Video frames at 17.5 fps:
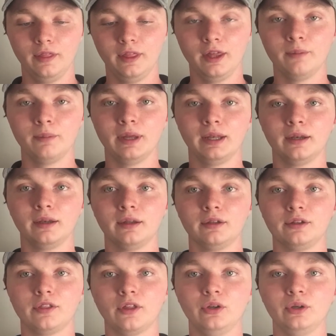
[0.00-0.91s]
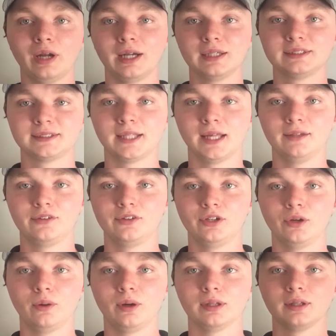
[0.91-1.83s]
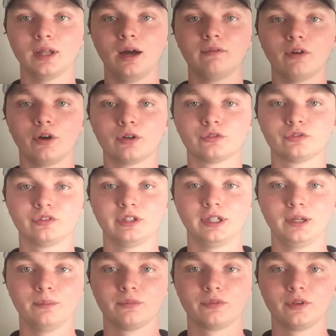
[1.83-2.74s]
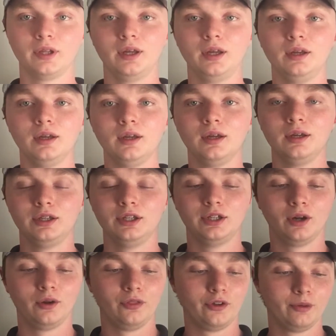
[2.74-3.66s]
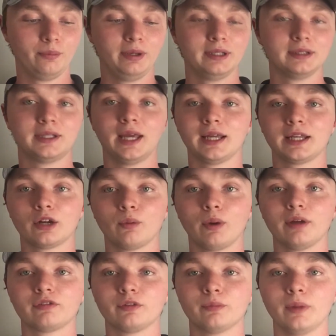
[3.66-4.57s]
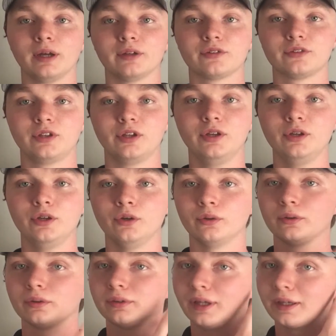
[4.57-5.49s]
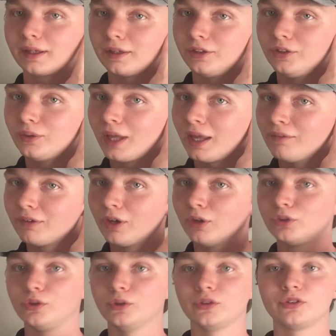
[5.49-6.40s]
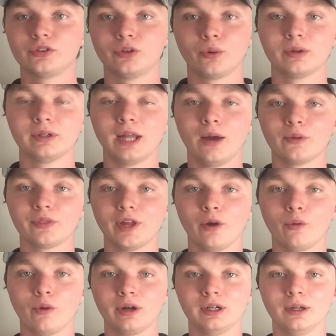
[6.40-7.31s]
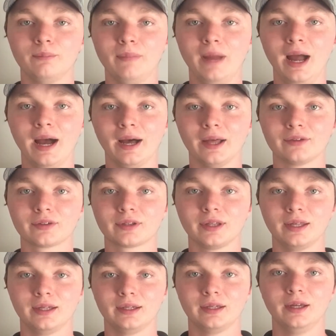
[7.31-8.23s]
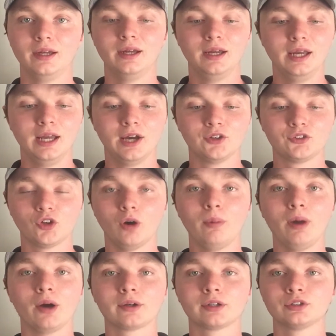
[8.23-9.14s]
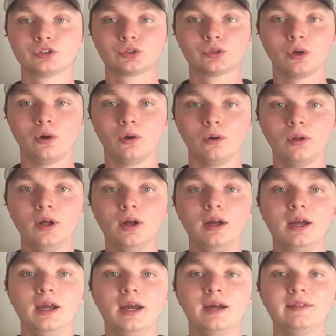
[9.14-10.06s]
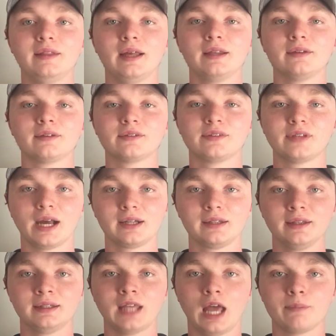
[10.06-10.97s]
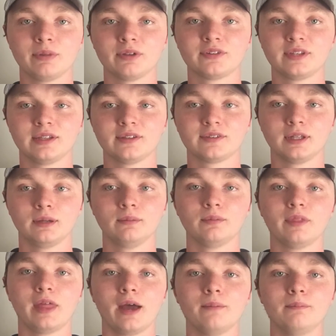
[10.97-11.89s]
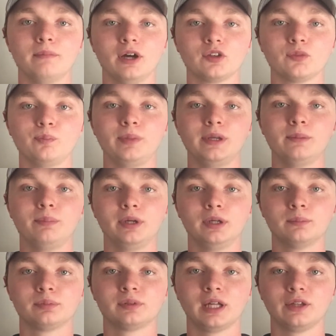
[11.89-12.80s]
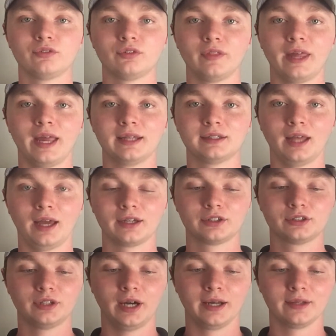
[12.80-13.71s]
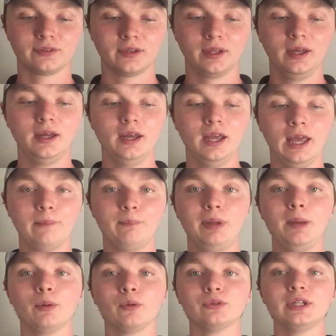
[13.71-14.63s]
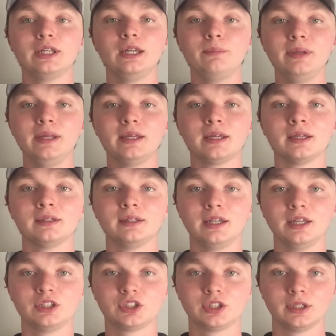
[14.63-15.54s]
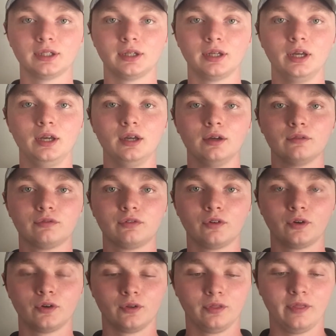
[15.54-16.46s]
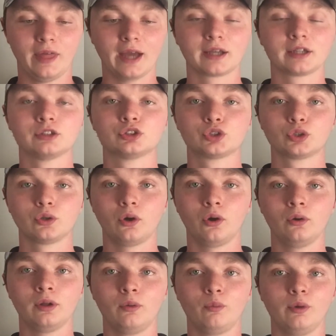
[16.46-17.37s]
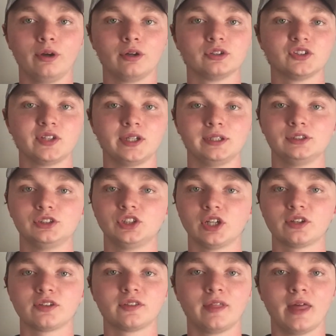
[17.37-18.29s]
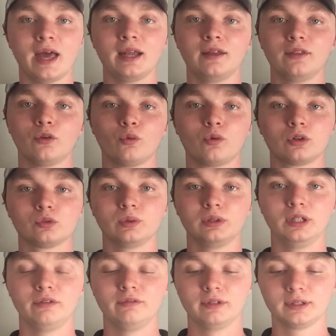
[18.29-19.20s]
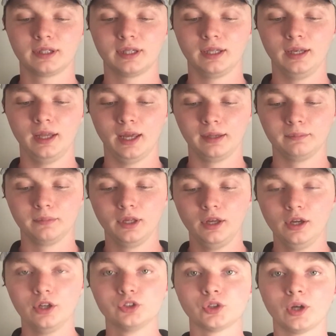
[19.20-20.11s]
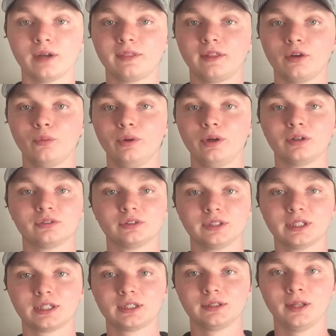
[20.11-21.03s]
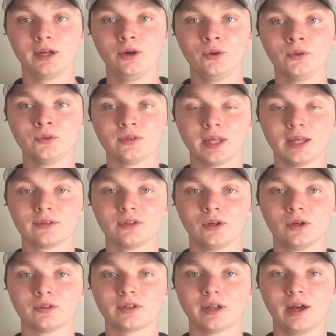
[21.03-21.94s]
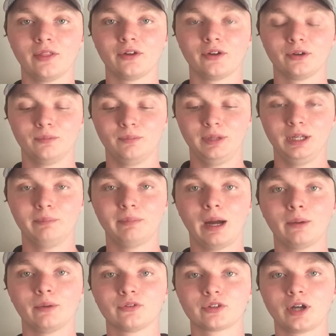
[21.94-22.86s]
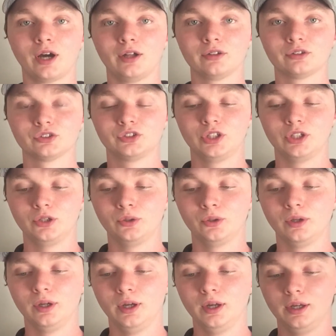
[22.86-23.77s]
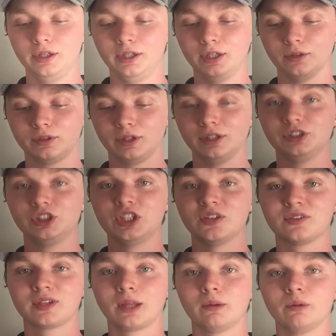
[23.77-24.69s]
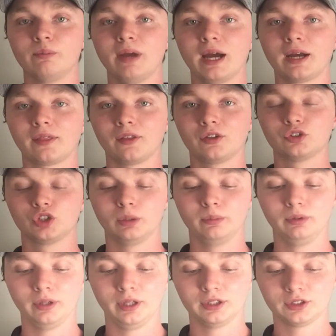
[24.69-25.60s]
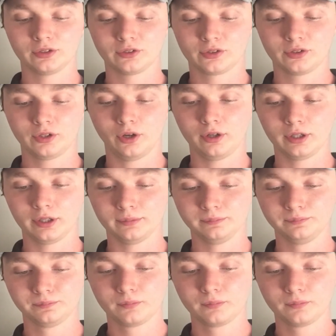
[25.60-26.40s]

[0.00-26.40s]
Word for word: them. And the United States, you know, a lot of our freedoms, you know, they're being taken away from us too. Like, you can't even go to a store now without wearing a mask. And it's all about control. And that is exactly the type of system that must be put in place for the Antichrist. And people need to be conditioned for that control, and we are seeing just that in the world we live in today. So I think we are really close, as long as other many Bible scholars do, you know, to Jesus coming back and the tribulation starting.